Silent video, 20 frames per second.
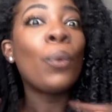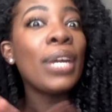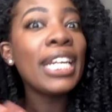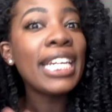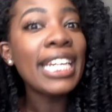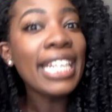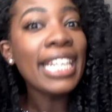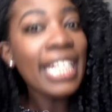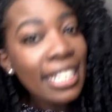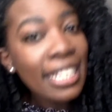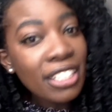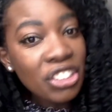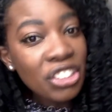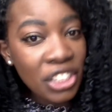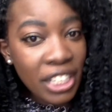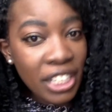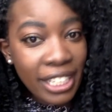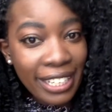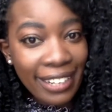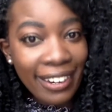We needed
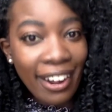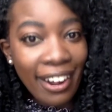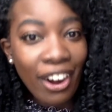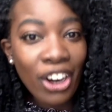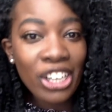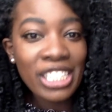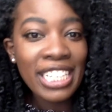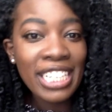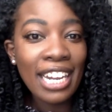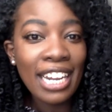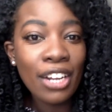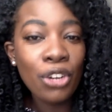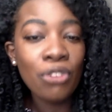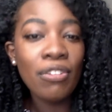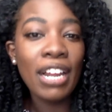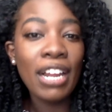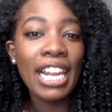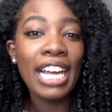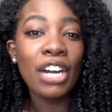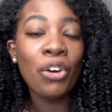Giannina, our
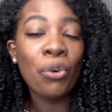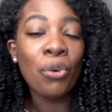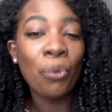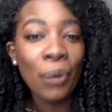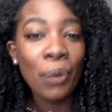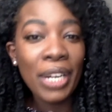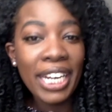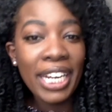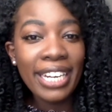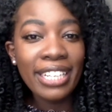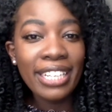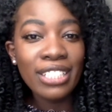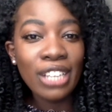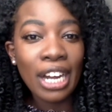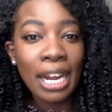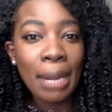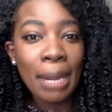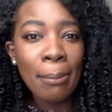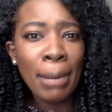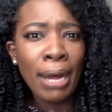telenovela queen,
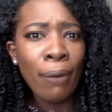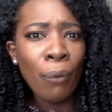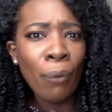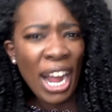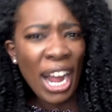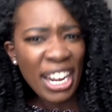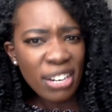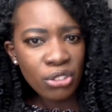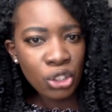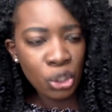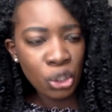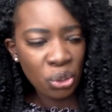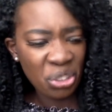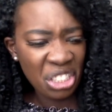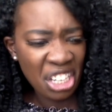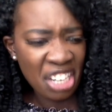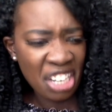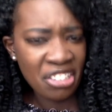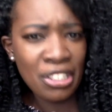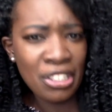talking about, why don't you
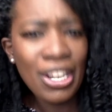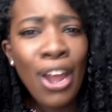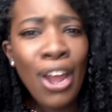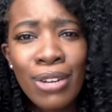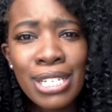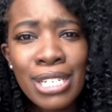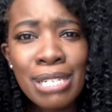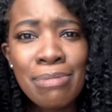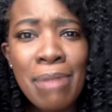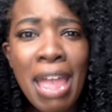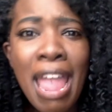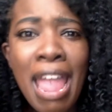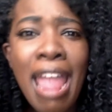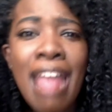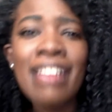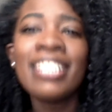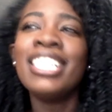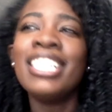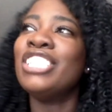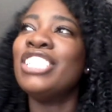seduce me?
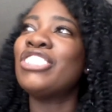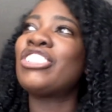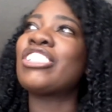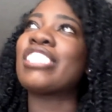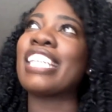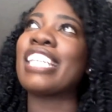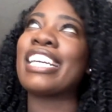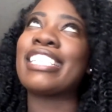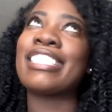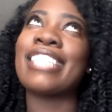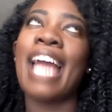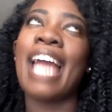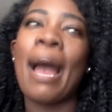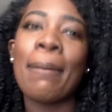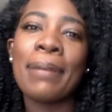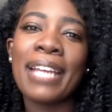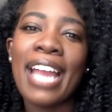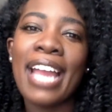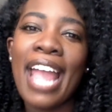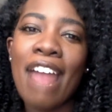Just like
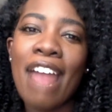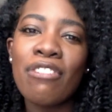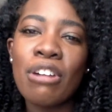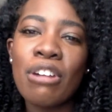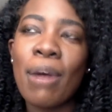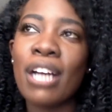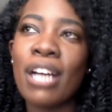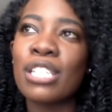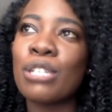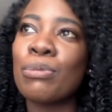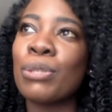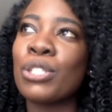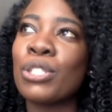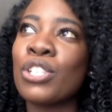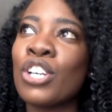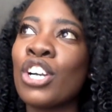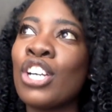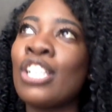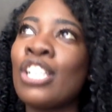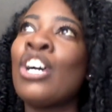snapping at every possible
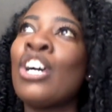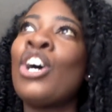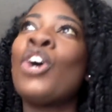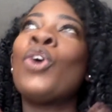turn.